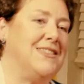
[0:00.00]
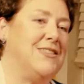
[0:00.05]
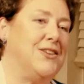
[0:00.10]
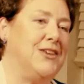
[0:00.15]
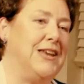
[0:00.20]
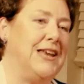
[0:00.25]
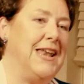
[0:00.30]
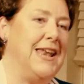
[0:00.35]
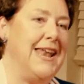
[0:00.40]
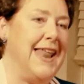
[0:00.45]

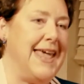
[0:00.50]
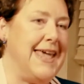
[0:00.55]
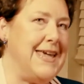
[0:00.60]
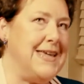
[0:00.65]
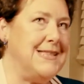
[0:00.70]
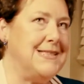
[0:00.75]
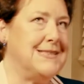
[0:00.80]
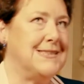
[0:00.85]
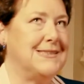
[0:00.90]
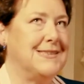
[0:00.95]
the
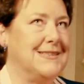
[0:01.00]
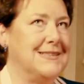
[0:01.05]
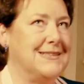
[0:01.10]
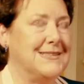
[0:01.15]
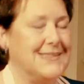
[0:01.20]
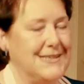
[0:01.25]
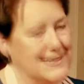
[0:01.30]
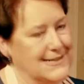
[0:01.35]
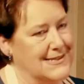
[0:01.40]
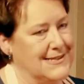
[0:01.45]
late
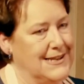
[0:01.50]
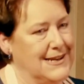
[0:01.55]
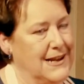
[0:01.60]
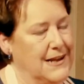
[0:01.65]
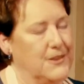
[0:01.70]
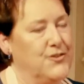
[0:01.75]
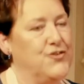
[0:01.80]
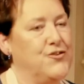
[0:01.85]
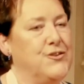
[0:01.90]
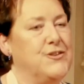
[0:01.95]

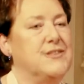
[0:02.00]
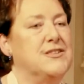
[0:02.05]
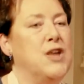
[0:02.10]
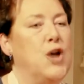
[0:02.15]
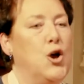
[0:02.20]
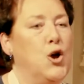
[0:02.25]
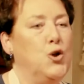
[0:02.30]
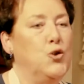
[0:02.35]
1600s